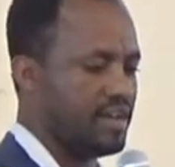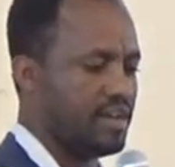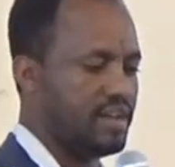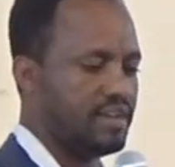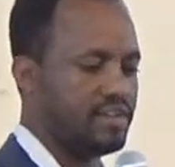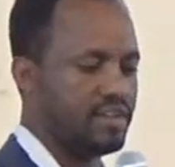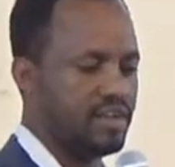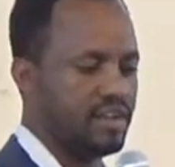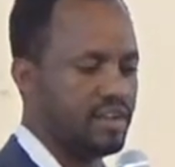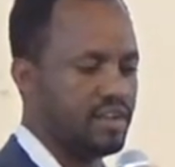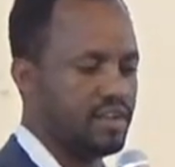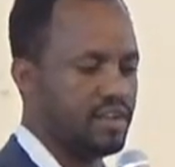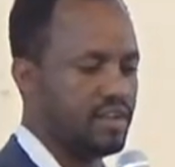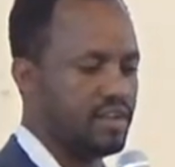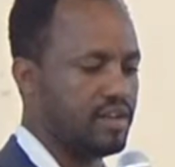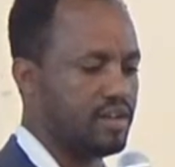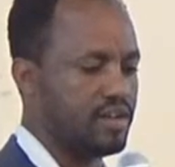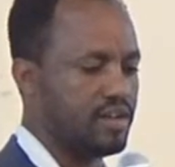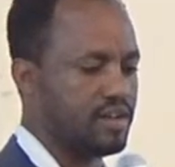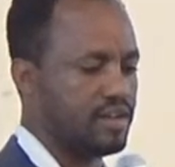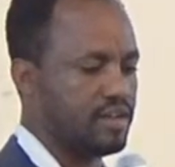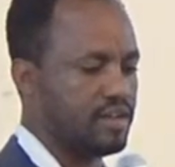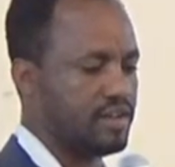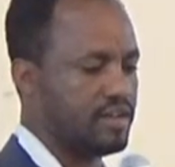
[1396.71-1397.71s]
Then
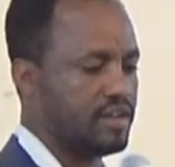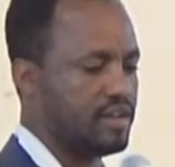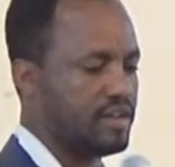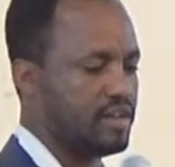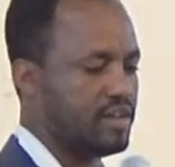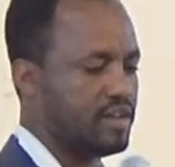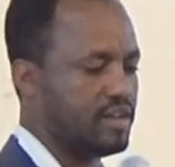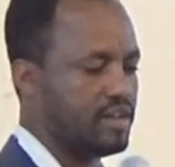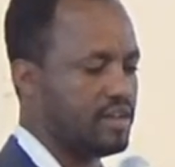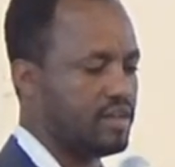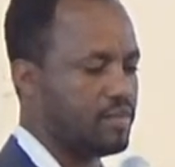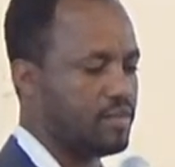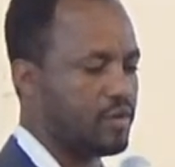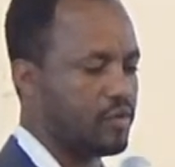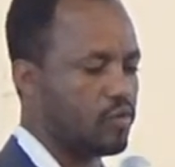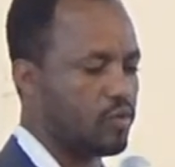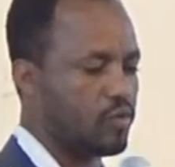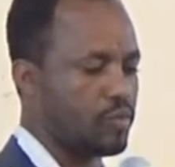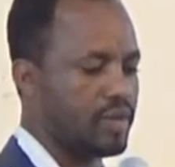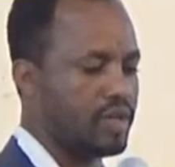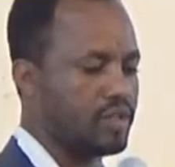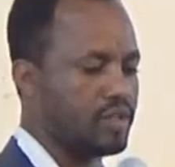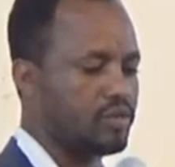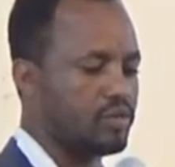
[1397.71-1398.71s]

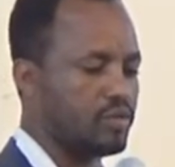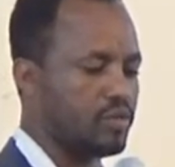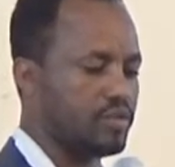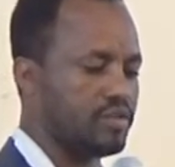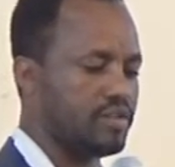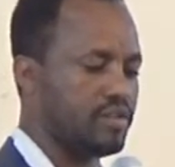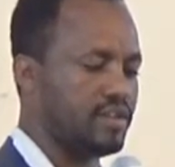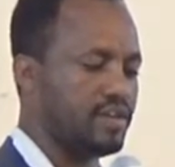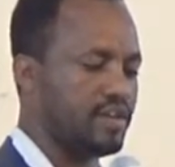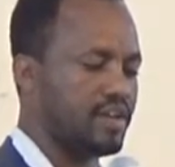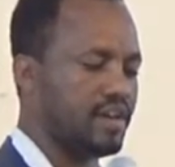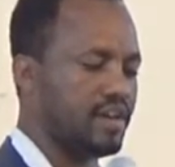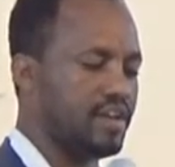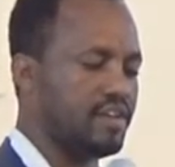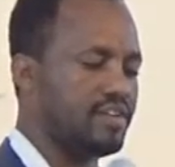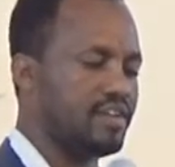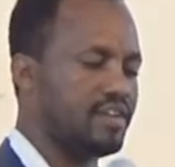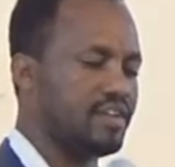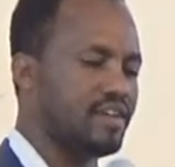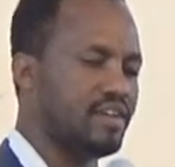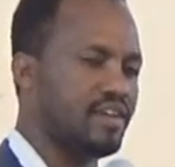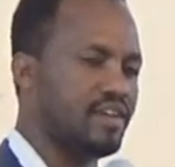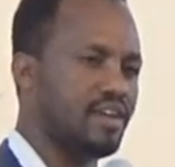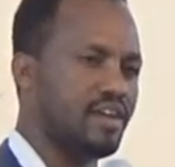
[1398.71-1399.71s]
performance was encouraging.
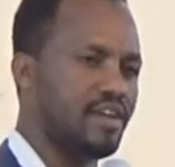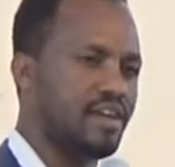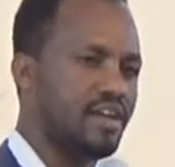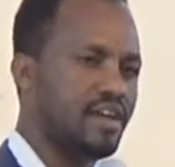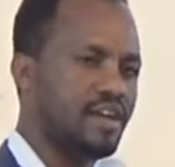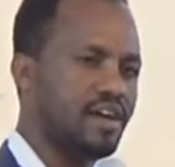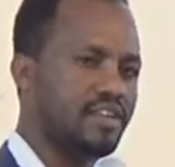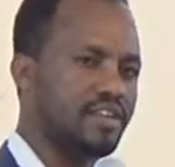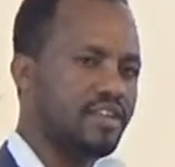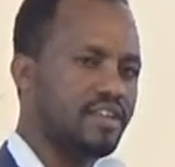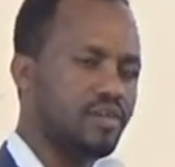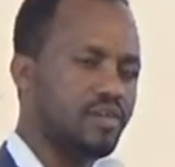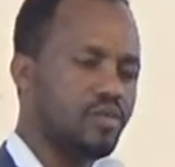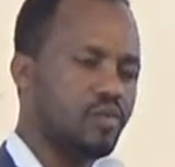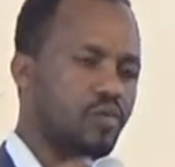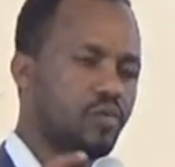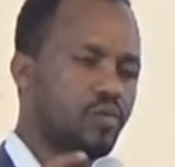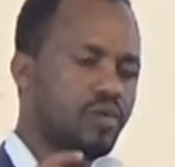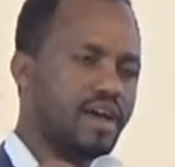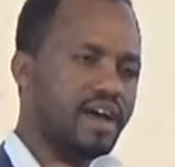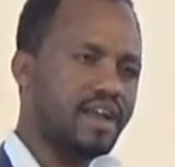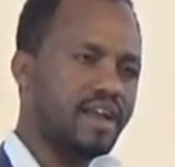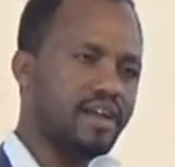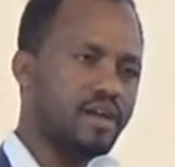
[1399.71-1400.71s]
I think we
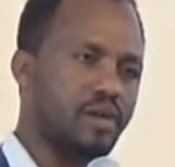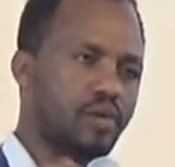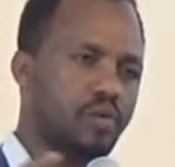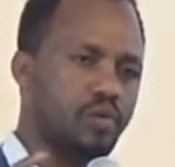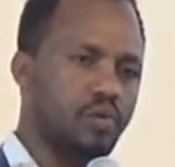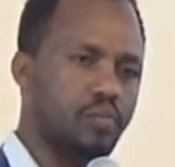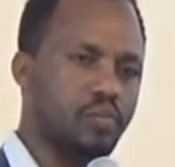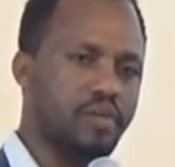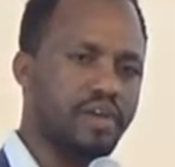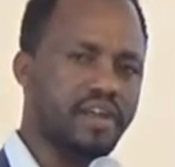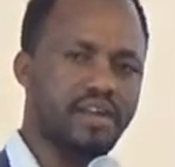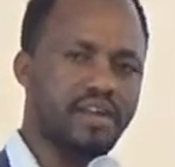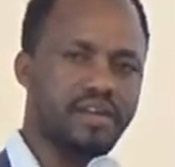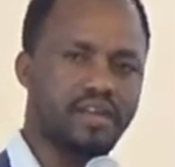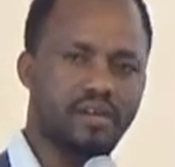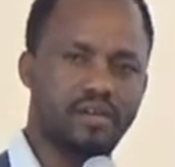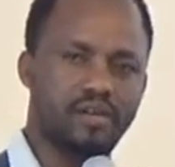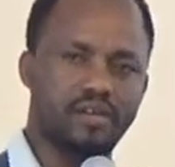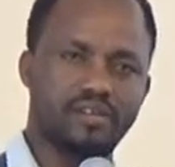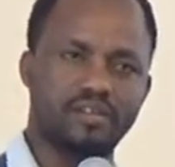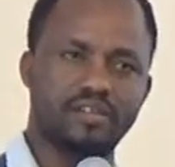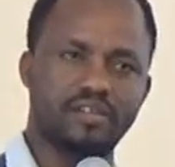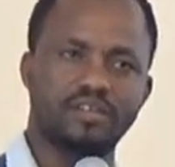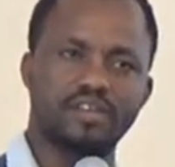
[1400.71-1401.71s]
are now comparing
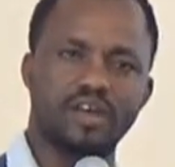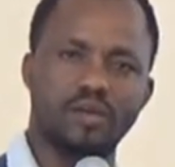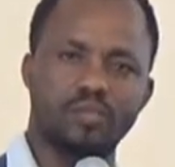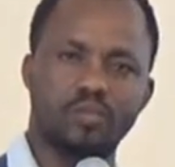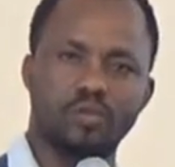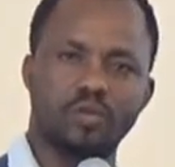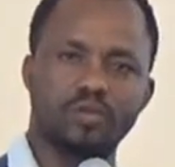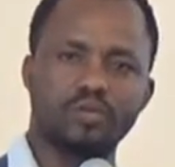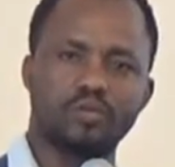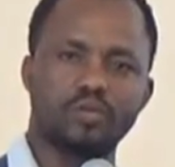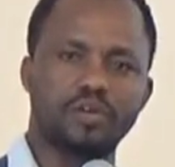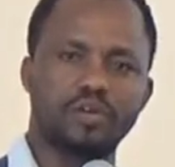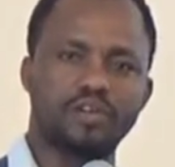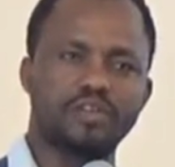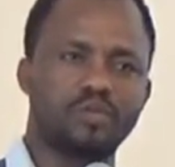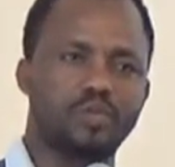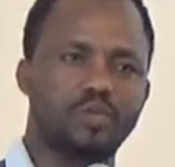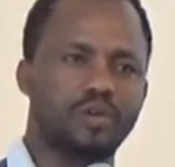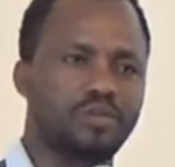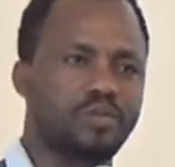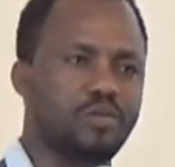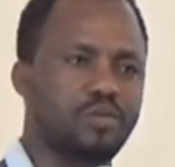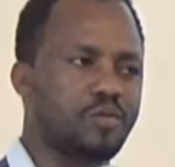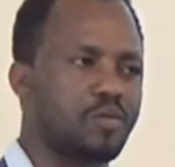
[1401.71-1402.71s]
this approach with
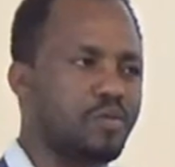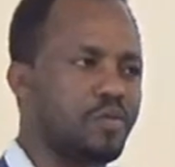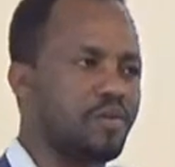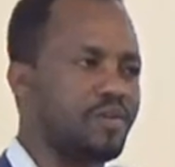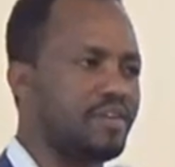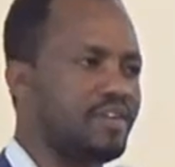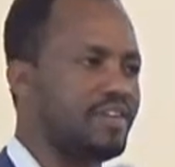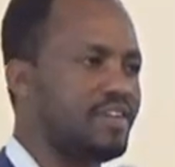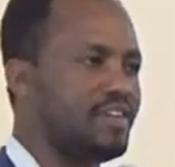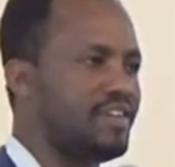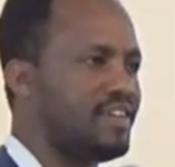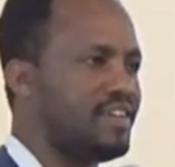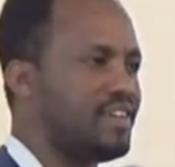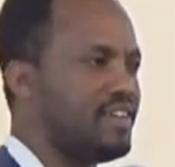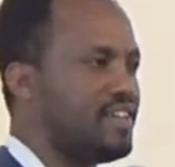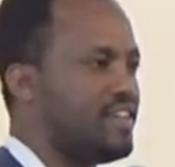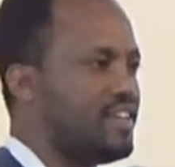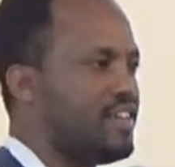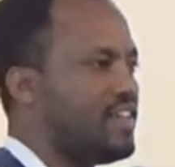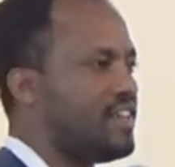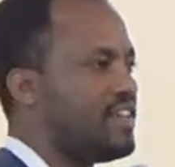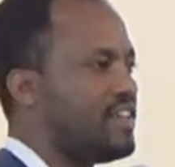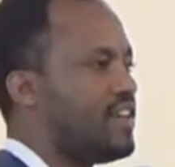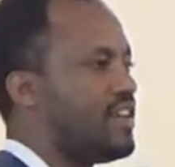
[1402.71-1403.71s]
what we call
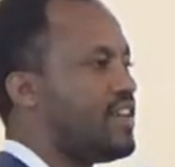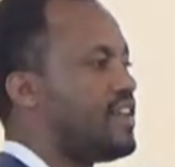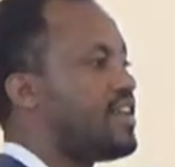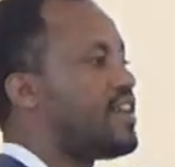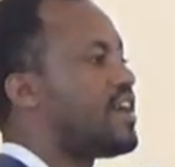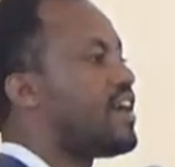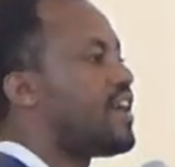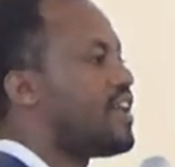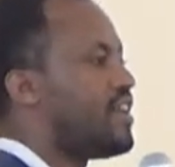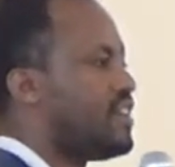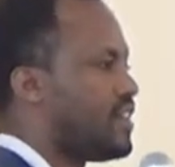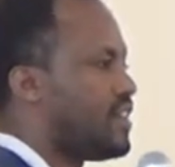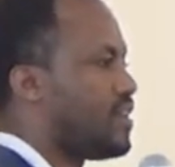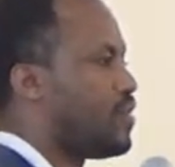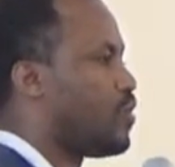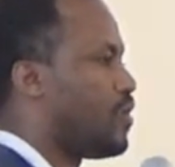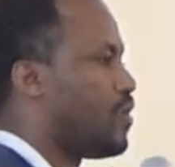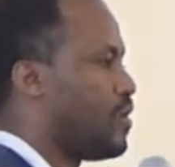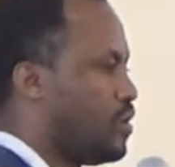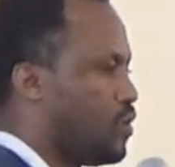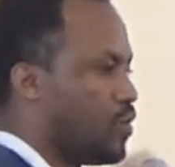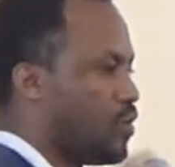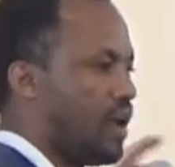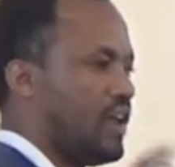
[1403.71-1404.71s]
recurrent
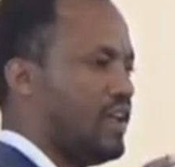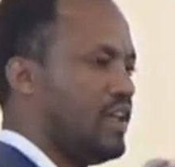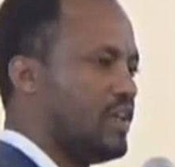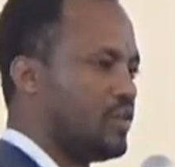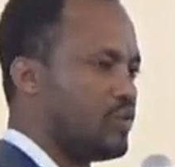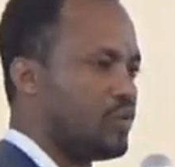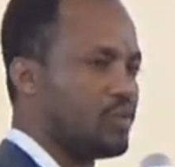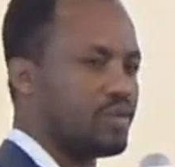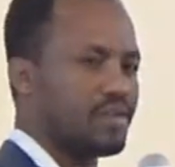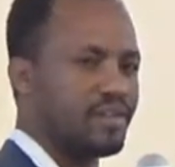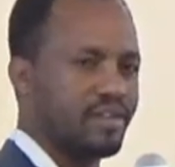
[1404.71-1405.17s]
neural network,